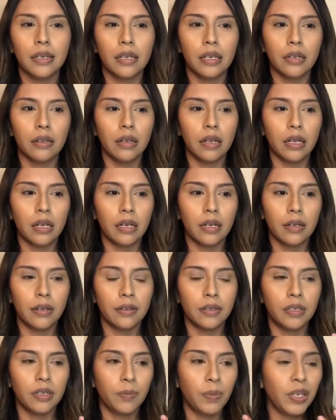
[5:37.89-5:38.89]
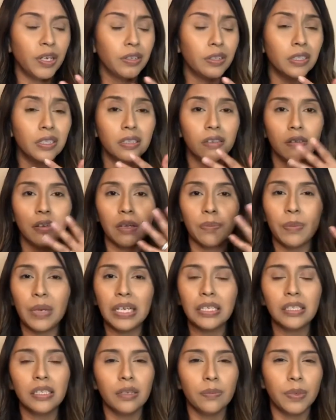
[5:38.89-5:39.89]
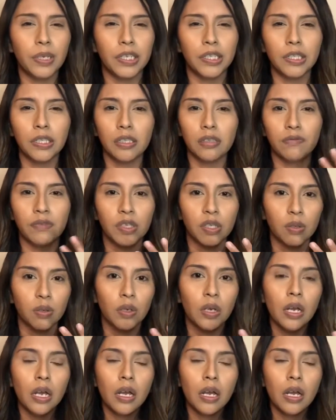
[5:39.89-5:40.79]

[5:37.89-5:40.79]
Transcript: It makes the appearance of your